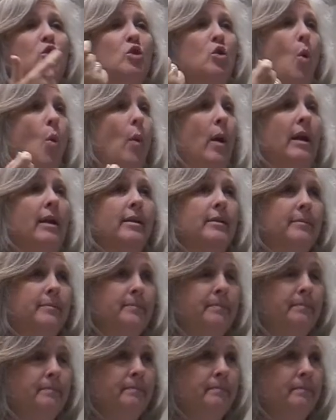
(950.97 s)
It
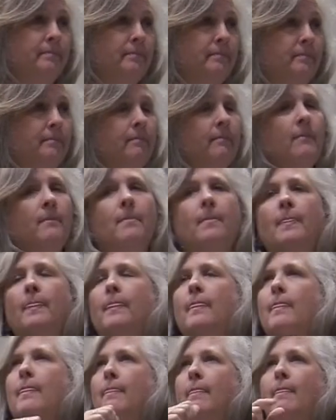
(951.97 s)
wasn't until the college
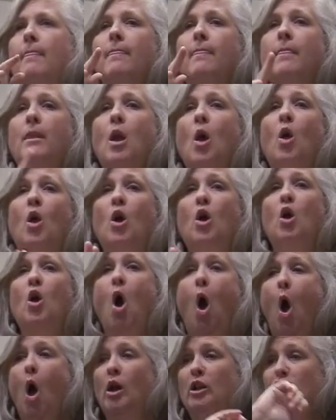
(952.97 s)
got started
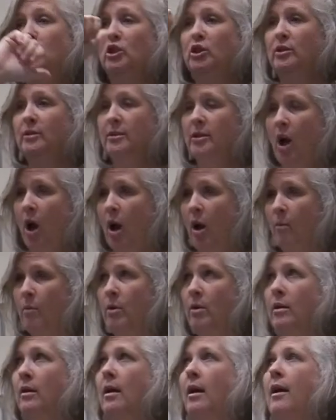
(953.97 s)
that he started the
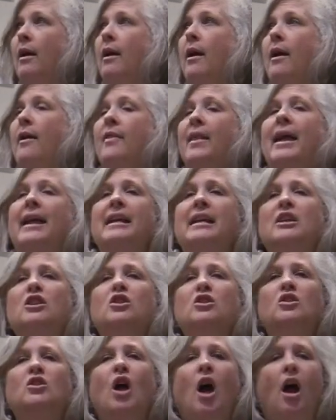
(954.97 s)
foster club or the
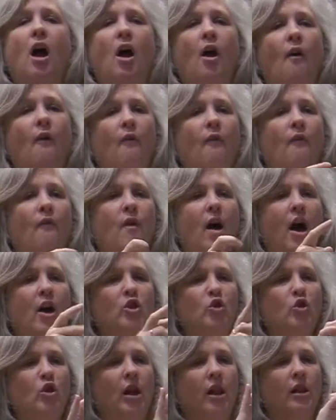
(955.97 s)
fisherman's club,
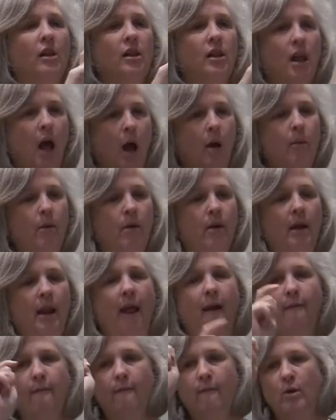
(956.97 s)
because he
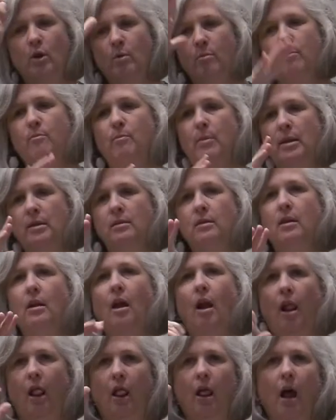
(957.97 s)
had so many
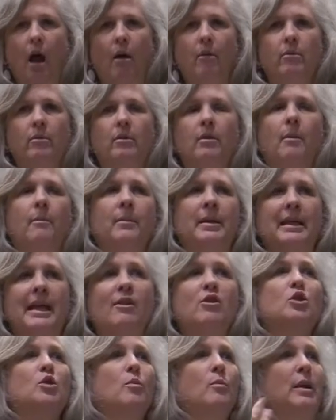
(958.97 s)
stupid students like me
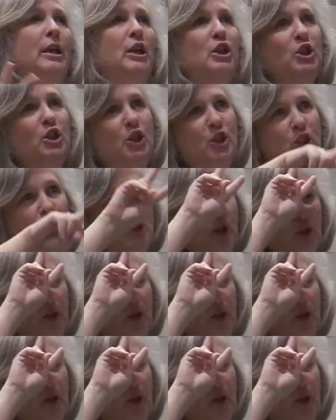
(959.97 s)
coming in,